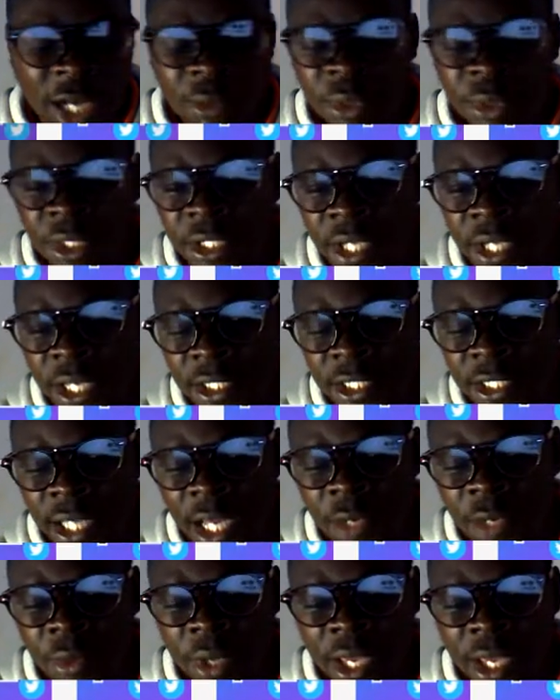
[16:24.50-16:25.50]
text, can
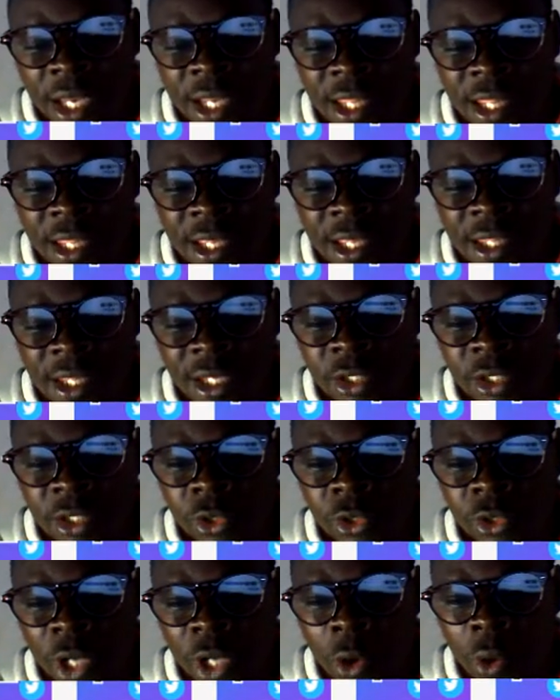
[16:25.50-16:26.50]
be anything that you
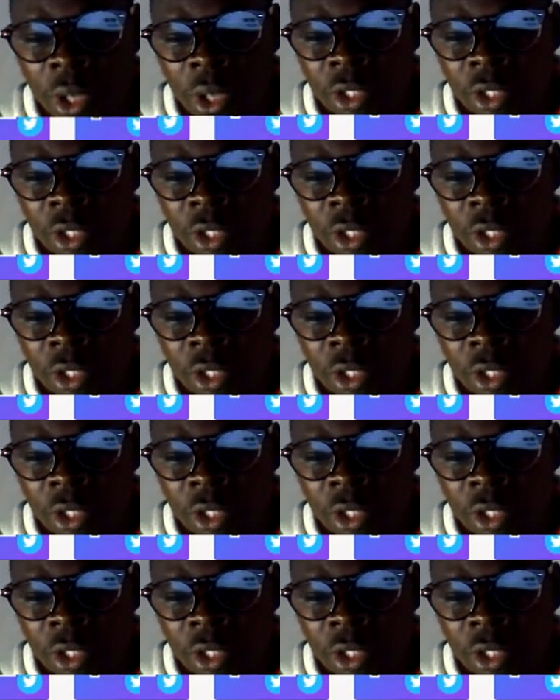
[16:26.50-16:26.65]
now want